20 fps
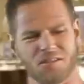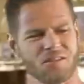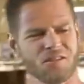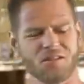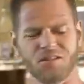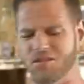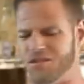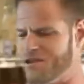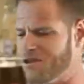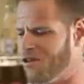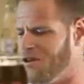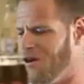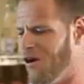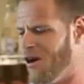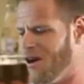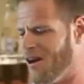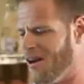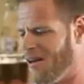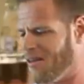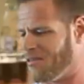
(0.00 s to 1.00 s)
Good
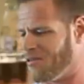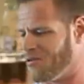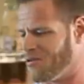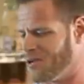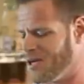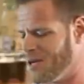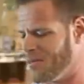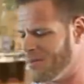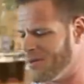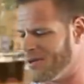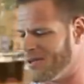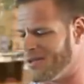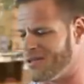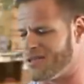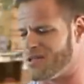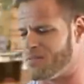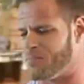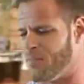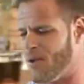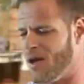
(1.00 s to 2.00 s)
God, Ethel, keep it in
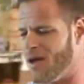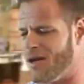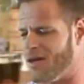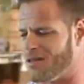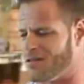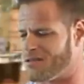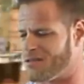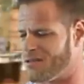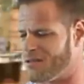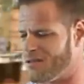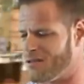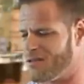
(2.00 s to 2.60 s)
your Spanx.